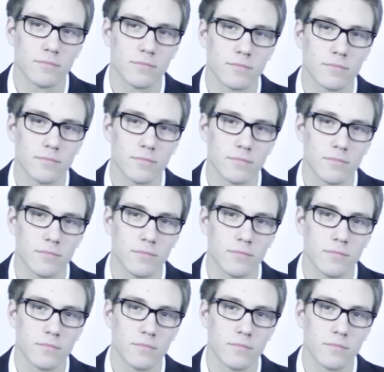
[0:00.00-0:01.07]

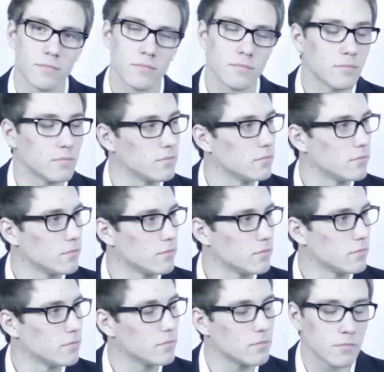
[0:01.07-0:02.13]

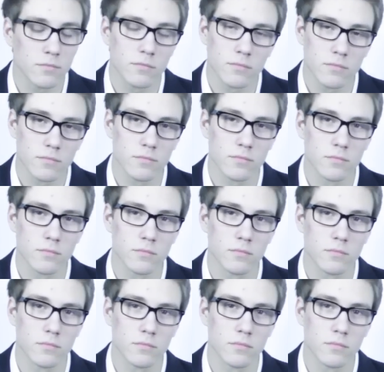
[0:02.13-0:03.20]

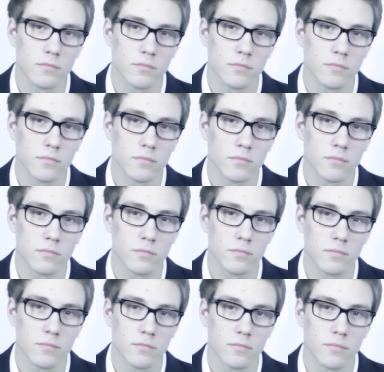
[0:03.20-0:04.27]
This person isn't speaking.